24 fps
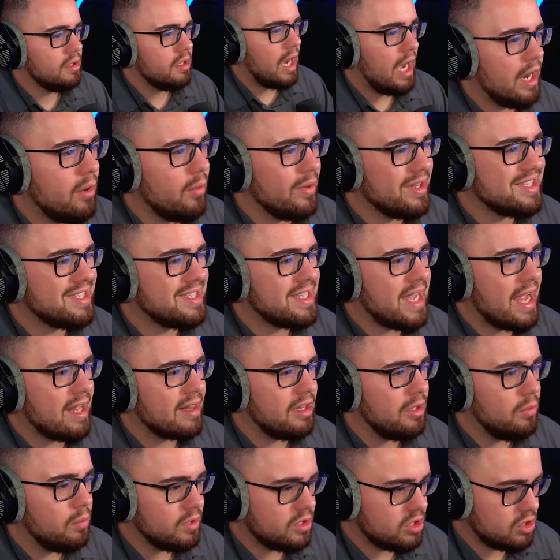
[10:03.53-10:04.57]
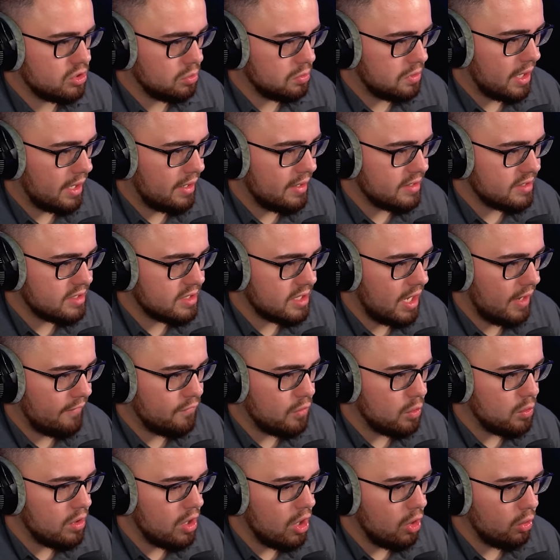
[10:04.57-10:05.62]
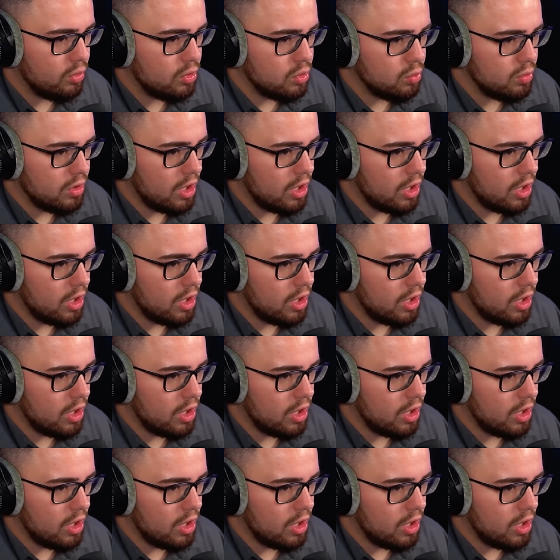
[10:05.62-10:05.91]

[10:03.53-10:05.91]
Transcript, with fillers: I know exactly what suit that is. If you know, you